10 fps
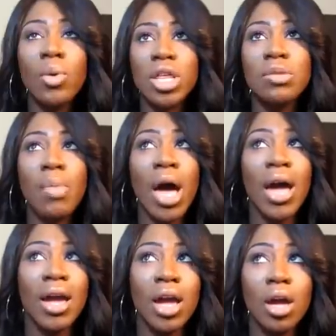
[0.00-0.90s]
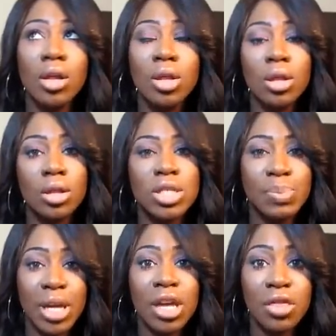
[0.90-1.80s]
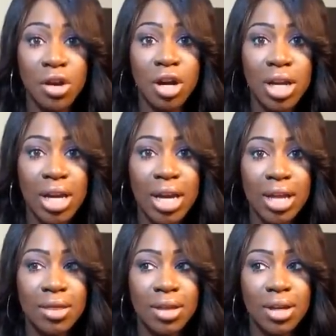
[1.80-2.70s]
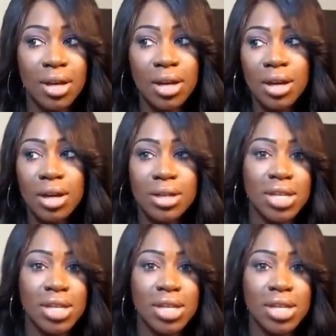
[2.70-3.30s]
it with my Speedy 30 in the